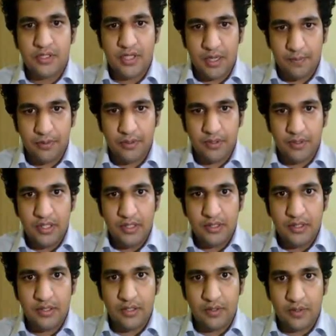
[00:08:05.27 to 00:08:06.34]
temporally,
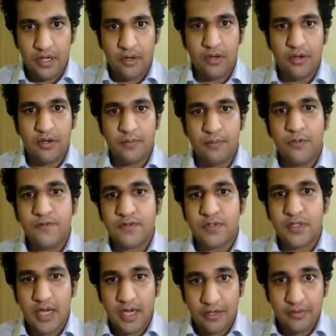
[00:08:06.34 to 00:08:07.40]
okay, or it moves
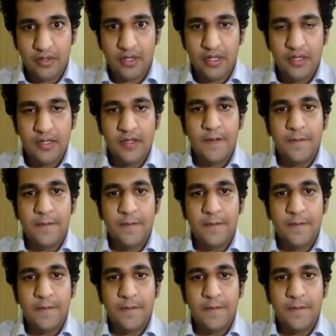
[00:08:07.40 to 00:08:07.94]
laterally,